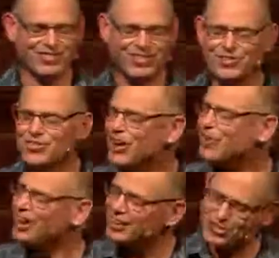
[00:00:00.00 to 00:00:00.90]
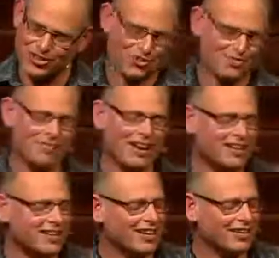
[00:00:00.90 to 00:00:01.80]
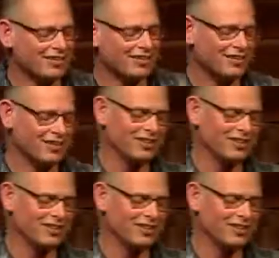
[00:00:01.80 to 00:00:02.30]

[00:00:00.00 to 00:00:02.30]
You know us, you've made us,